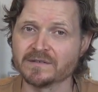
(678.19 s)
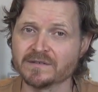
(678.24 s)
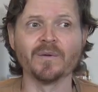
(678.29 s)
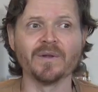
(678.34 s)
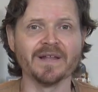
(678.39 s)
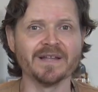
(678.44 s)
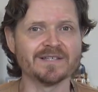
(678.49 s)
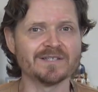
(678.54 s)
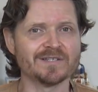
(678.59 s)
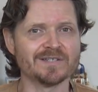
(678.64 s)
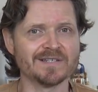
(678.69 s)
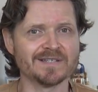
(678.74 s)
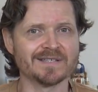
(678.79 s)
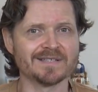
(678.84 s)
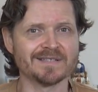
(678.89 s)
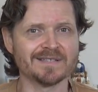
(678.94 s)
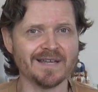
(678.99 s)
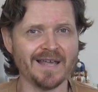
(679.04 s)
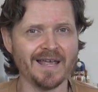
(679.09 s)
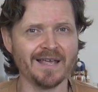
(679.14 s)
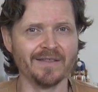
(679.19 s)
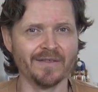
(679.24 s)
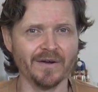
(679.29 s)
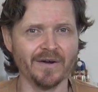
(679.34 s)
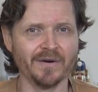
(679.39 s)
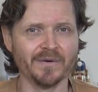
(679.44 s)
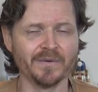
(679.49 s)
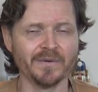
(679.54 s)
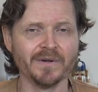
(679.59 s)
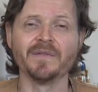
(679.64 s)
Let's just say,
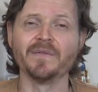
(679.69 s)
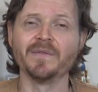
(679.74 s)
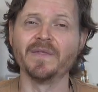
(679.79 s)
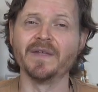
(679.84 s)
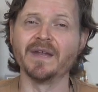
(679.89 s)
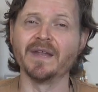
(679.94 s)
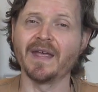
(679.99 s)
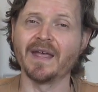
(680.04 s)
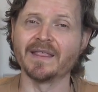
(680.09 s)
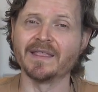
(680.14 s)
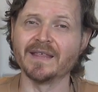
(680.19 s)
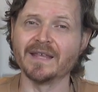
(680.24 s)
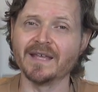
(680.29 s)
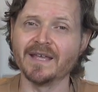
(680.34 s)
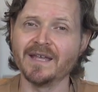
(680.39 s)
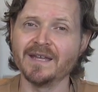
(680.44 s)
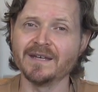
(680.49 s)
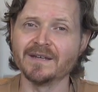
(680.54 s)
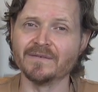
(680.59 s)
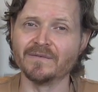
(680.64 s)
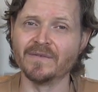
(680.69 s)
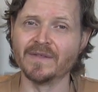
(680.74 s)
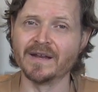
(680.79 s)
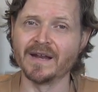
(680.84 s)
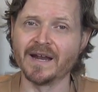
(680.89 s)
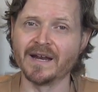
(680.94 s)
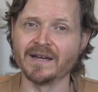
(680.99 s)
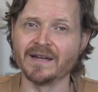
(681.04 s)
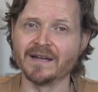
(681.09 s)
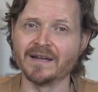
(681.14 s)
though, that at the end of the
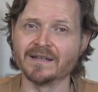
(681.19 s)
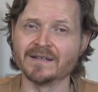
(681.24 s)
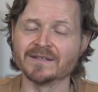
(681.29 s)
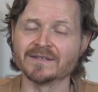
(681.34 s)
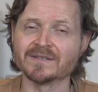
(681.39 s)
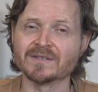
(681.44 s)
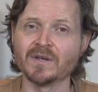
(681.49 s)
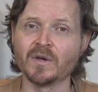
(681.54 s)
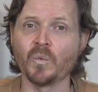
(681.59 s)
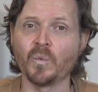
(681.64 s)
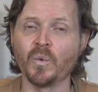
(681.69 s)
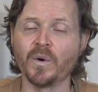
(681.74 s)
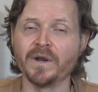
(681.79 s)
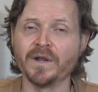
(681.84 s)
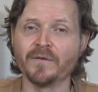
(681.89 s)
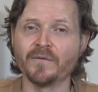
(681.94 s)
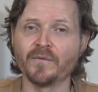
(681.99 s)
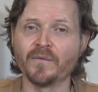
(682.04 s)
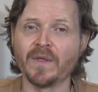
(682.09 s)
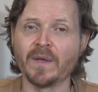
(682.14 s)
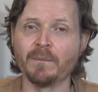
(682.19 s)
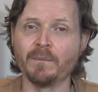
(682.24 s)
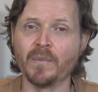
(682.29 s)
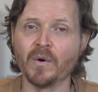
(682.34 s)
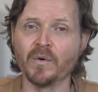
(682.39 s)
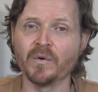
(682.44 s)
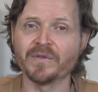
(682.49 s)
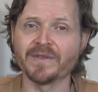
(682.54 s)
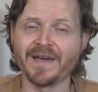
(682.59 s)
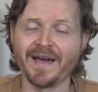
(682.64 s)
9 innings, what if they
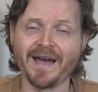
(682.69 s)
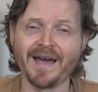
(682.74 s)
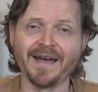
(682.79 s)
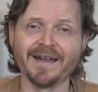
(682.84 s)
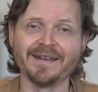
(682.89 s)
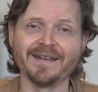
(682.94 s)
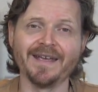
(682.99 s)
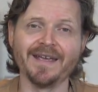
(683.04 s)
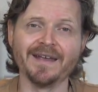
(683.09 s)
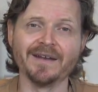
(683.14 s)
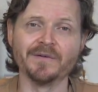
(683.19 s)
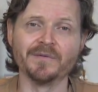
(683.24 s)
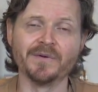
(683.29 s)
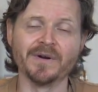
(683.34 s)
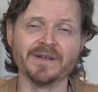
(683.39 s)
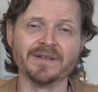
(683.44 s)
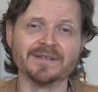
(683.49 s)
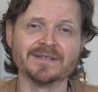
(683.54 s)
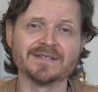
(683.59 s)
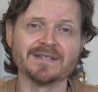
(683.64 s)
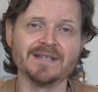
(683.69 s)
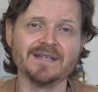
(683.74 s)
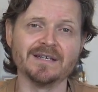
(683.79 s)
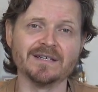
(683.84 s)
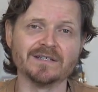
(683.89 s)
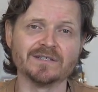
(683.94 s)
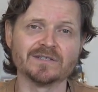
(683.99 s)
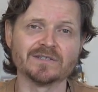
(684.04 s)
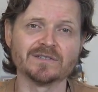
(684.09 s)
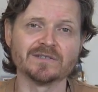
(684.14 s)
both had 8 runs
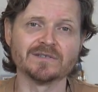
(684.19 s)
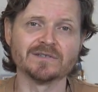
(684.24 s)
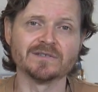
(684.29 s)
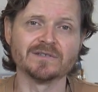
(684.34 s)
each?